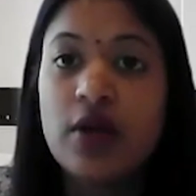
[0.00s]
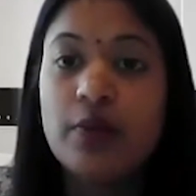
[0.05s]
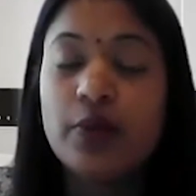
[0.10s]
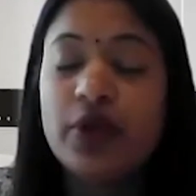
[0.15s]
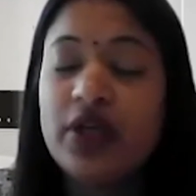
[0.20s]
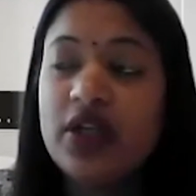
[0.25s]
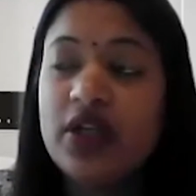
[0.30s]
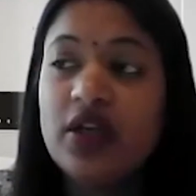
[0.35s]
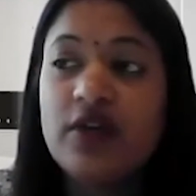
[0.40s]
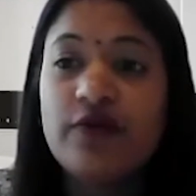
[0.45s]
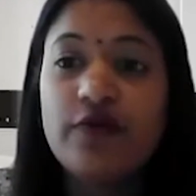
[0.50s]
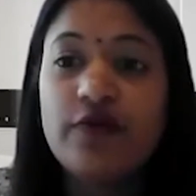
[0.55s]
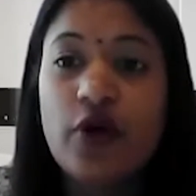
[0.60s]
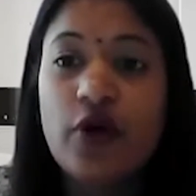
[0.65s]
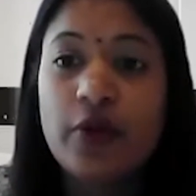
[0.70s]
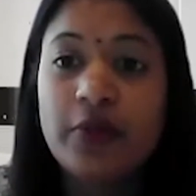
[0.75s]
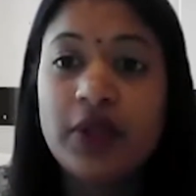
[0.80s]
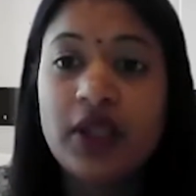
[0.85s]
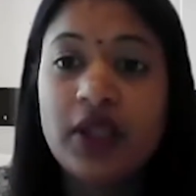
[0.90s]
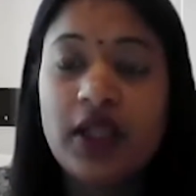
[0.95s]
putting a
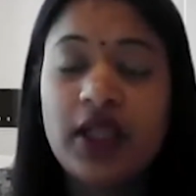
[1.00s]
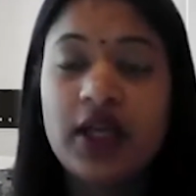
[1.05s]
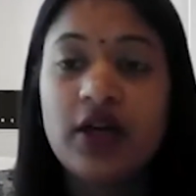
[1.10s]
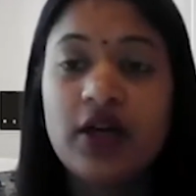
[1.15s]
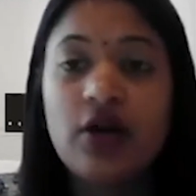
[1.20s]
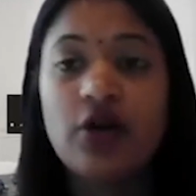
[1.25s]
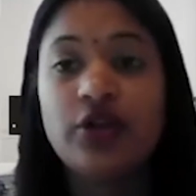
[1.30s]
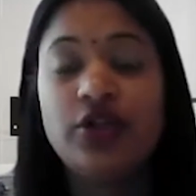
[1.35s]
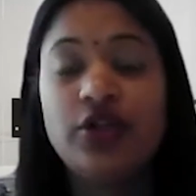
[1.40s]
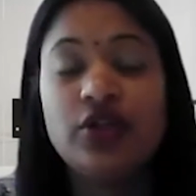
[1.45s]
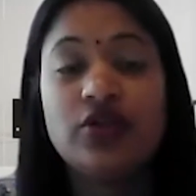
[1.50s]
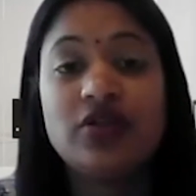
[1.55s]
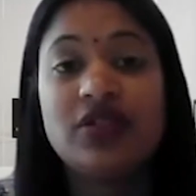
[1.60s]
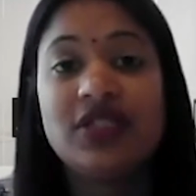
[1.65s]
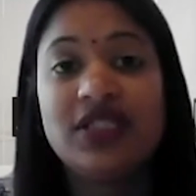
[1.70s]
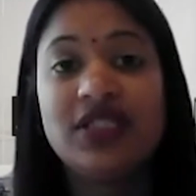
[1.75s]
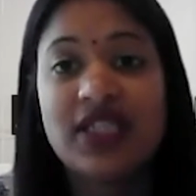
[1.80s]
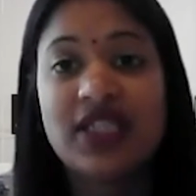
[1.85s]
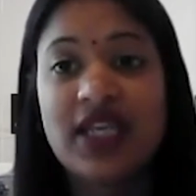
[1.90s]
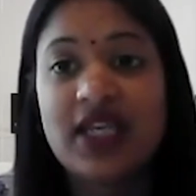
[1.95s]
formula on your
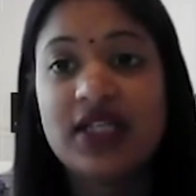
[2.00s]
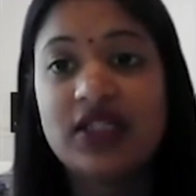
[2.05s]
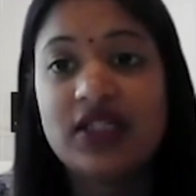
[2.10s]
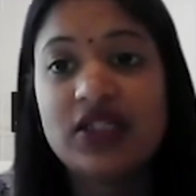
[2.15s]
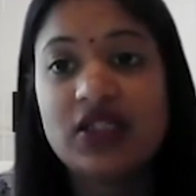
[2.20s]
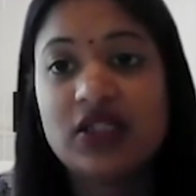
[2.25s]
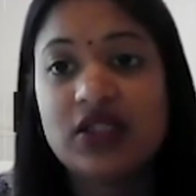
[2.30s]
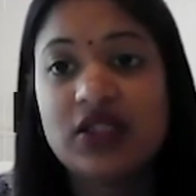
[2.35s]
date